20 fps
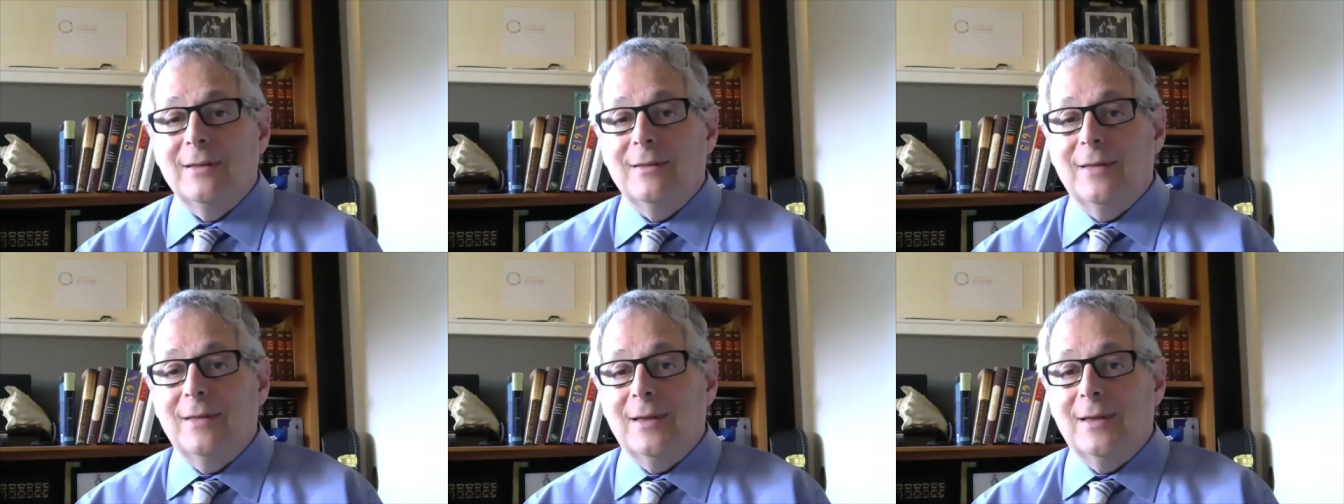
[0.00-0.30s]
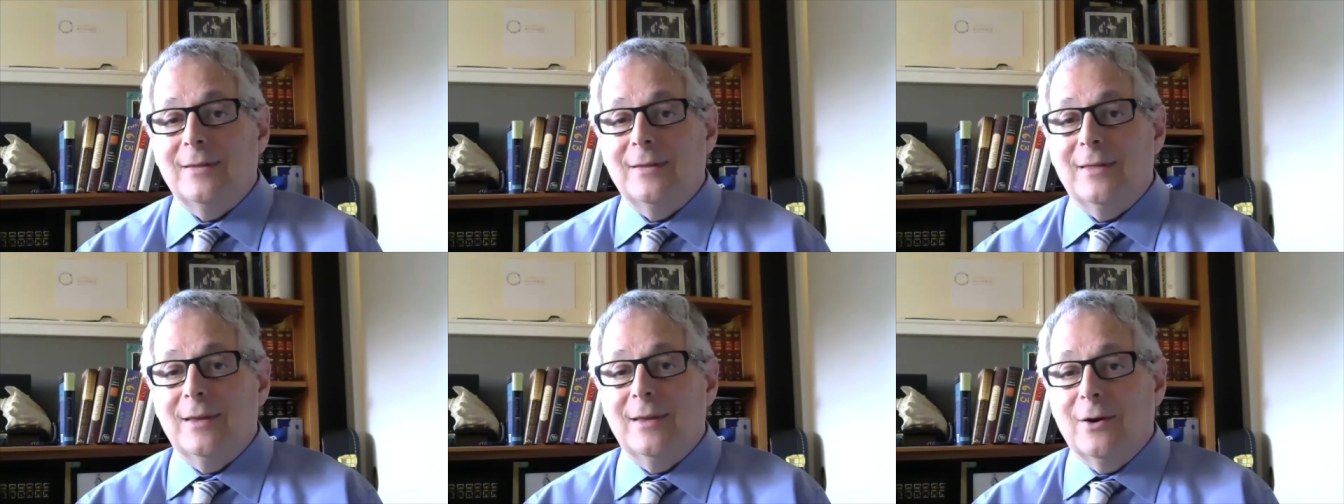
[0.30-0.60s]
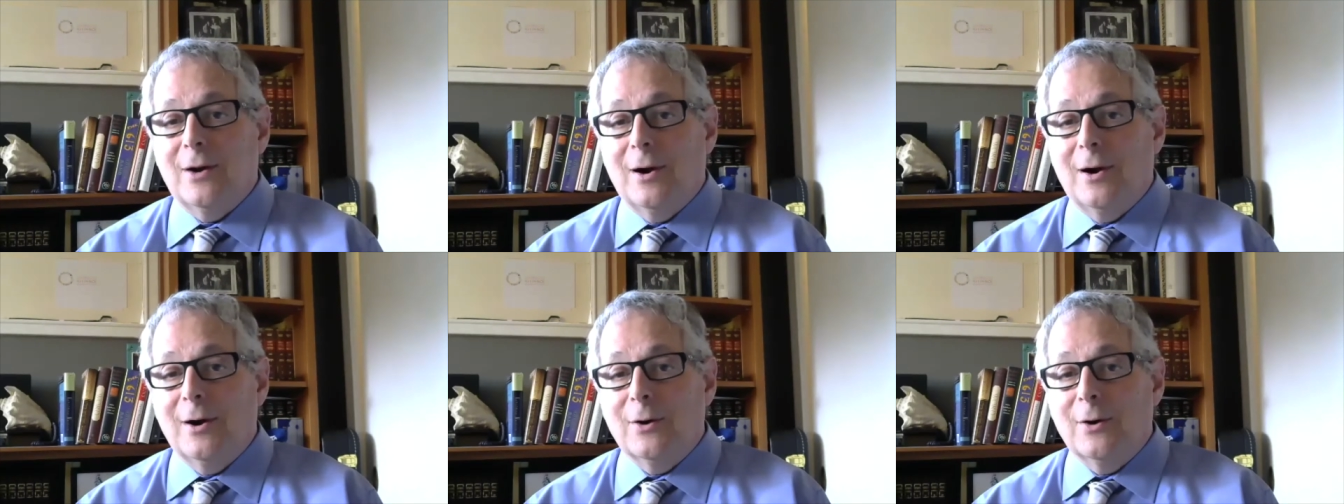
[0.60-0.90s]
that there
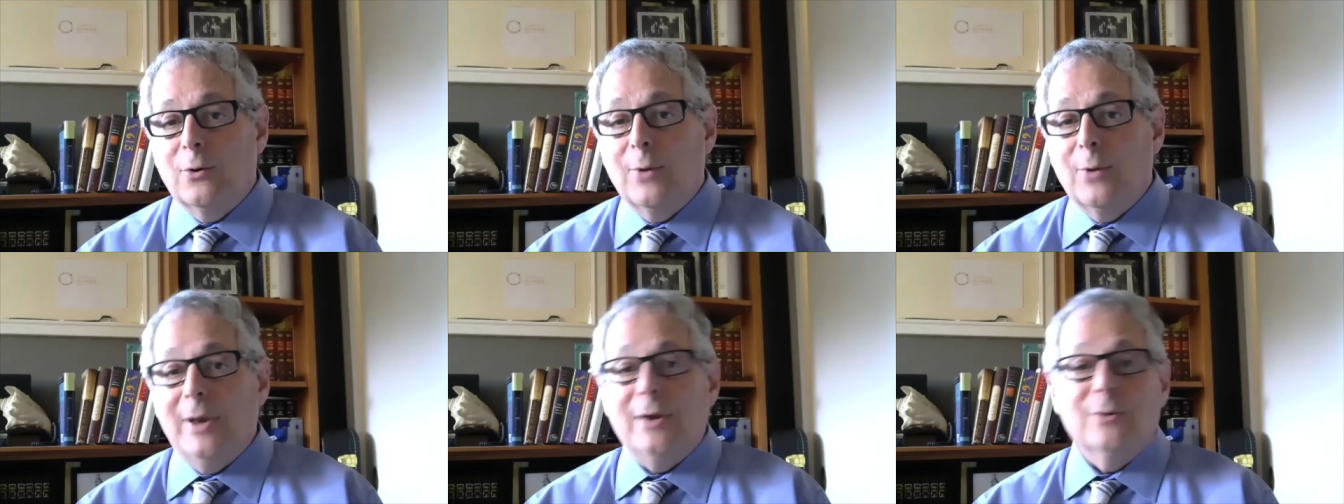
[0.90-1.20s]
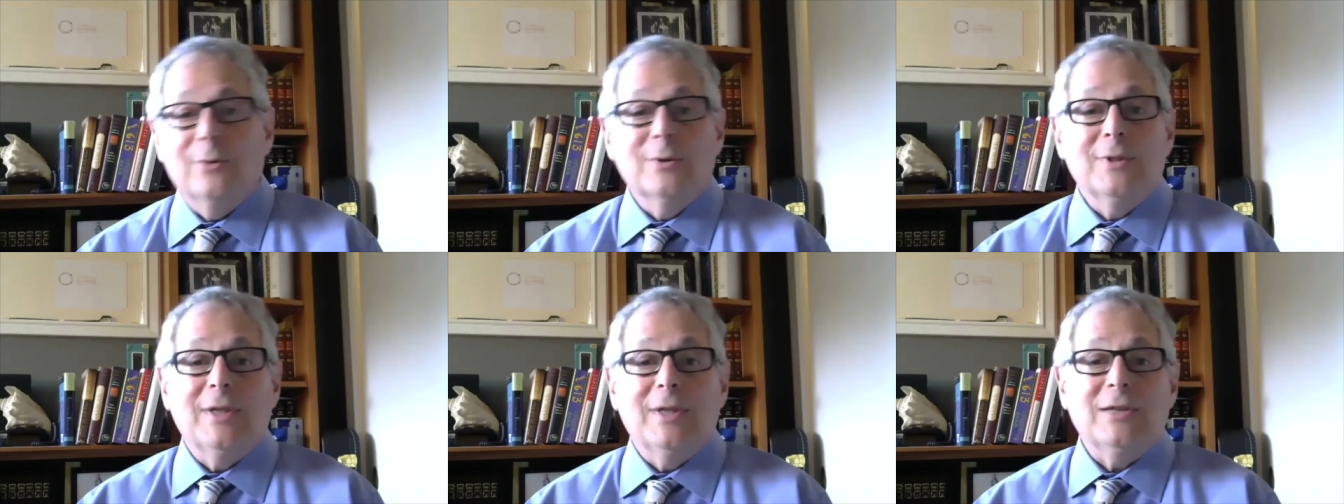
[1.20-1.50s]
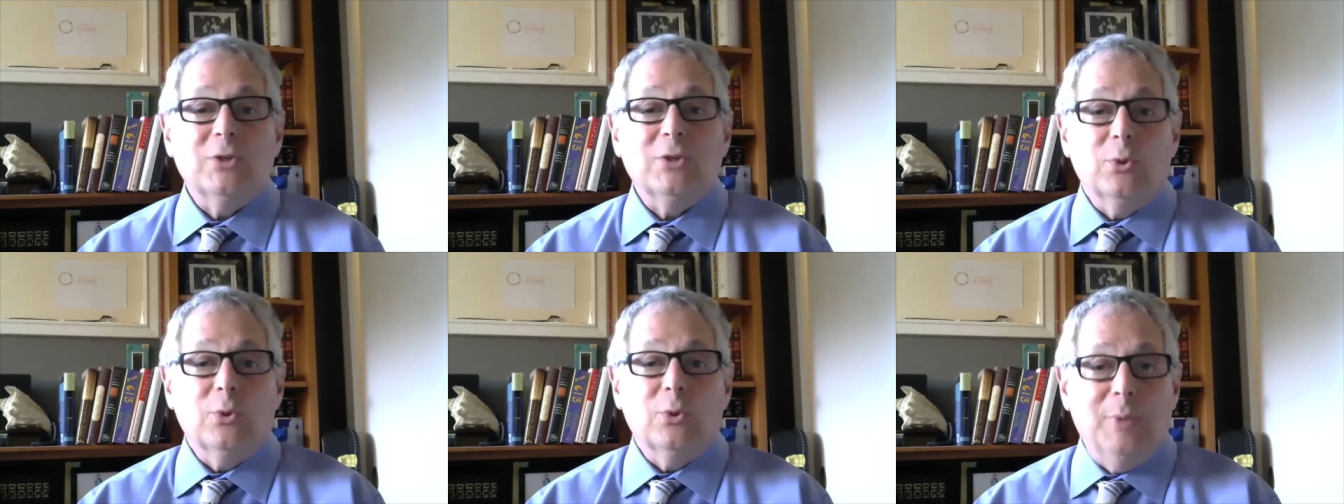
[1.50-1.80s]
are greater and
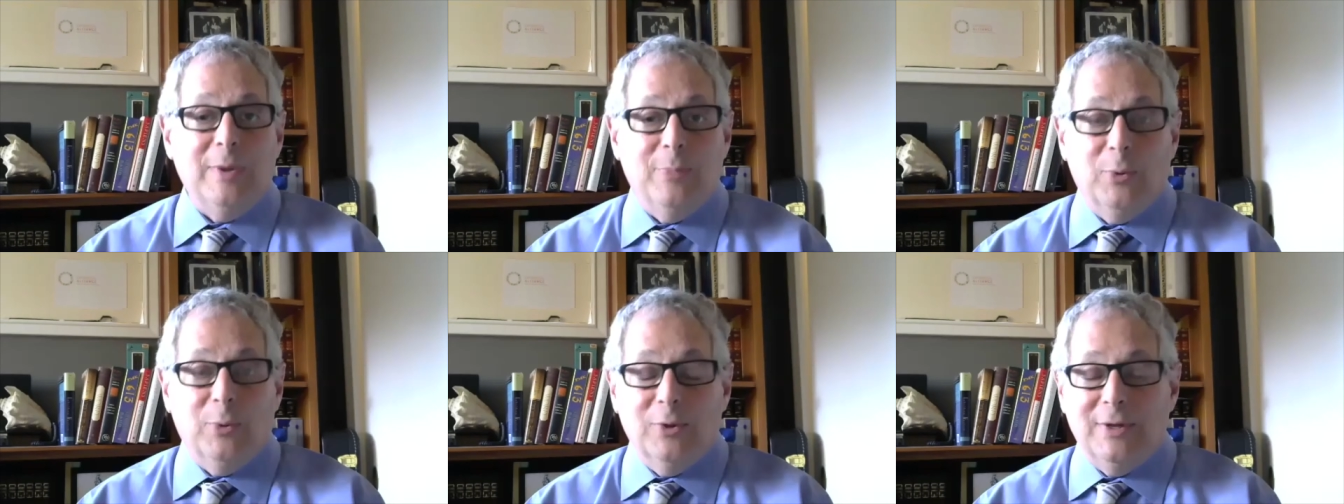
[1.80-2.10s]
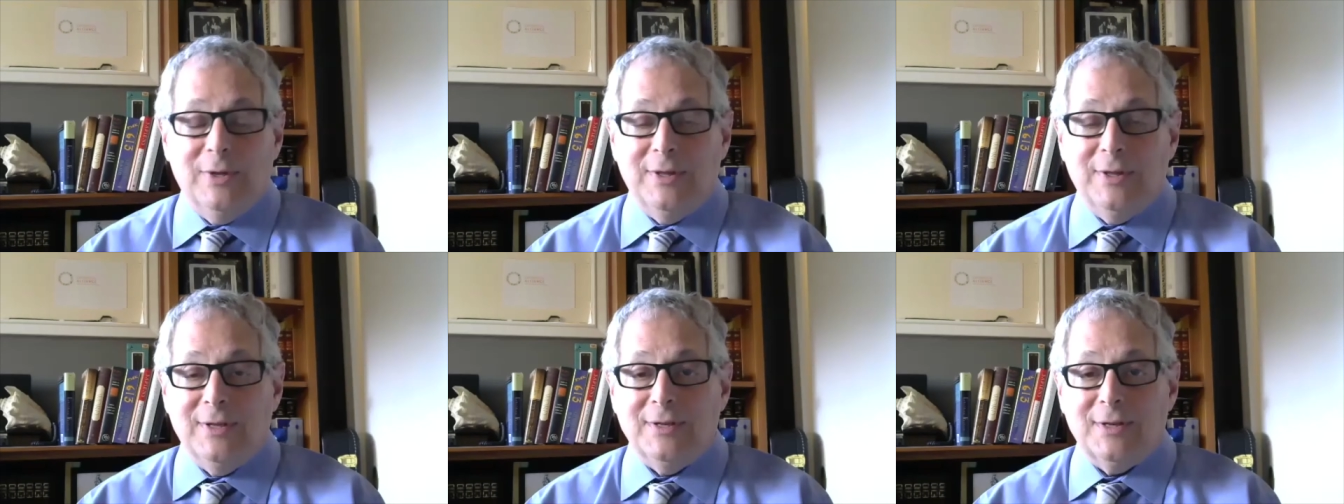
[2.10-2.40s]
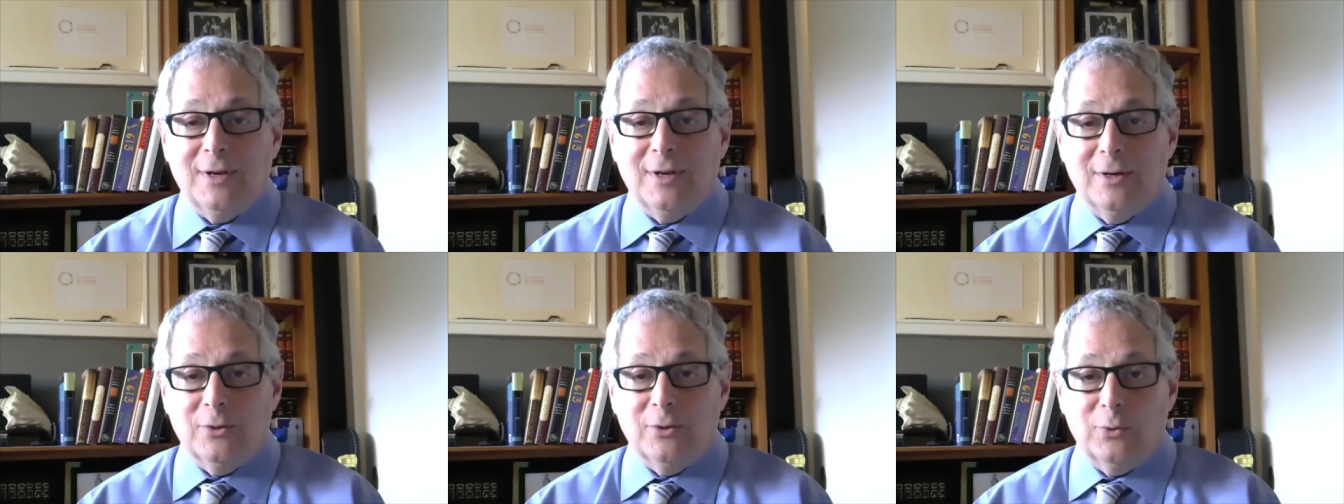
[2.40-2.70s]
lesser people in this
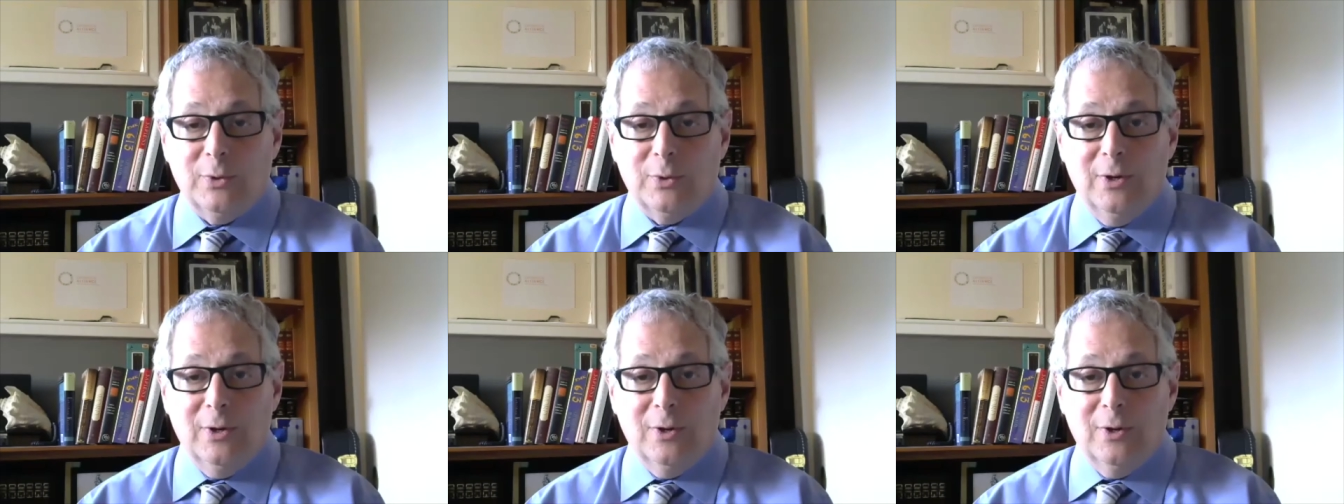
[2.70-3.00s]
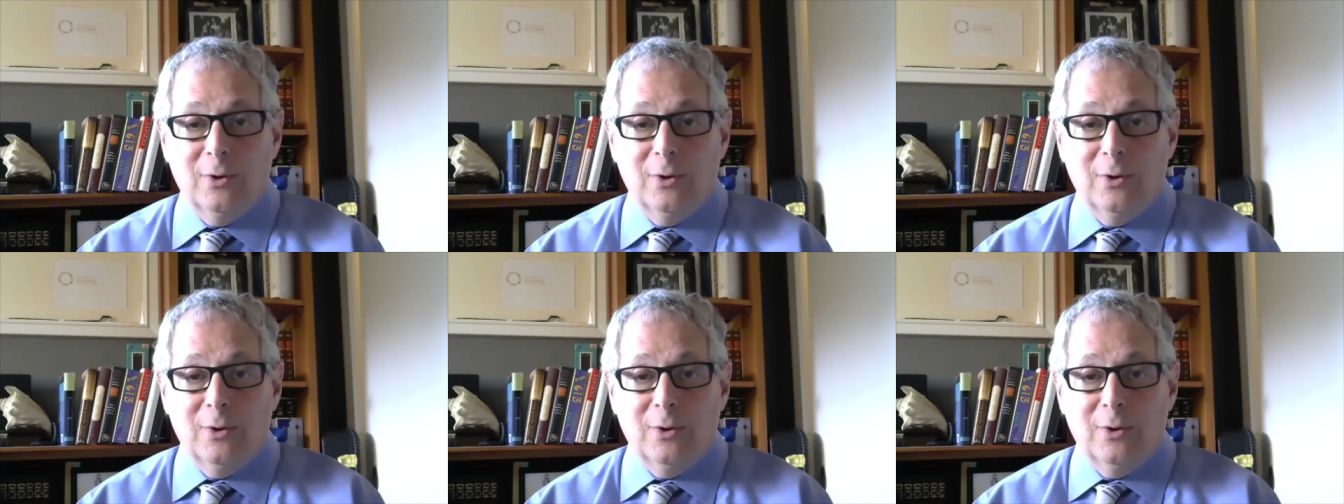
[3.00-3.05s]
country,